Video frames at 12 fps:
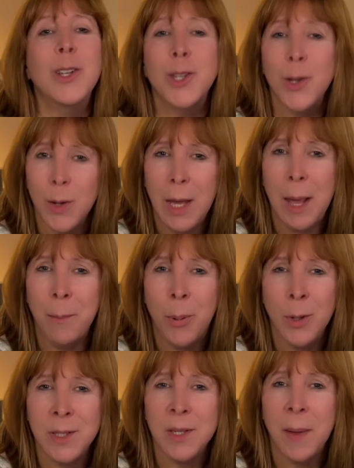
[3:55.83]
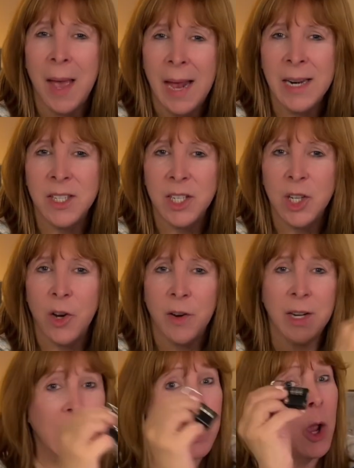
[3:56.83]
So you can put some added
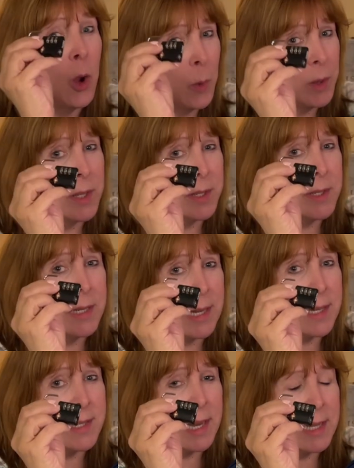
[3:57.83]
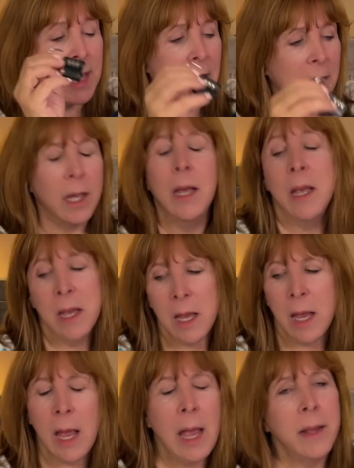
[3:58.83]
security with this TSA lock,
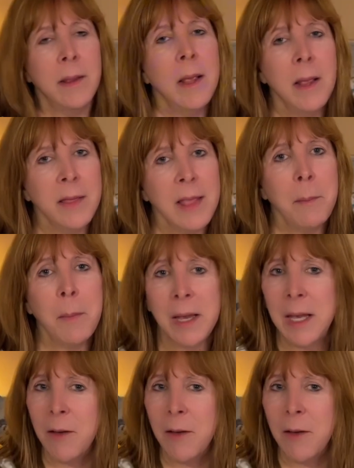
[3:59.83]
and that might